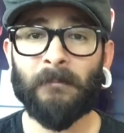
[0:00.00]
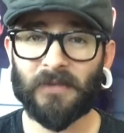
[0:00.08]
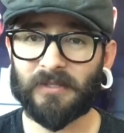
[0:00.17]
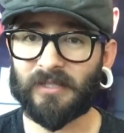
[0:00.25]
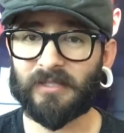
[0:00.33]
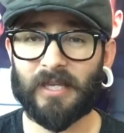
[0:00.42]

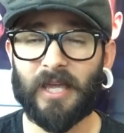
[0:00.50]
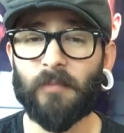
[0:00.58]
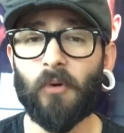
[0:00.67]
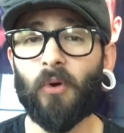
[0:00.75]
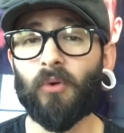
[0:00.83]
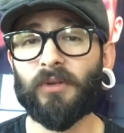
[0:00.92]
This is him
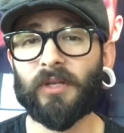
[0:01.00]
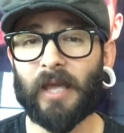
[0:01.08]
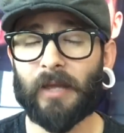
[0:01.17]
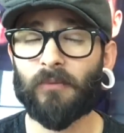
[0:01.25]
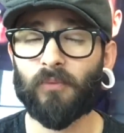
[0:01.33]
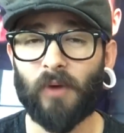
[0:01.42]
holding
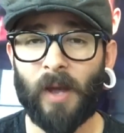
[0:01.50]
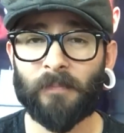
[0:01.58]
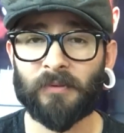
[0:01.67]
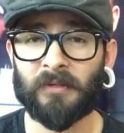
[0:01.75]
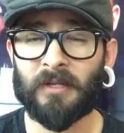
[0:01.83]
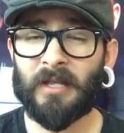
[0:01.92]
a
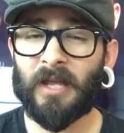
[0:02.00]
weapon.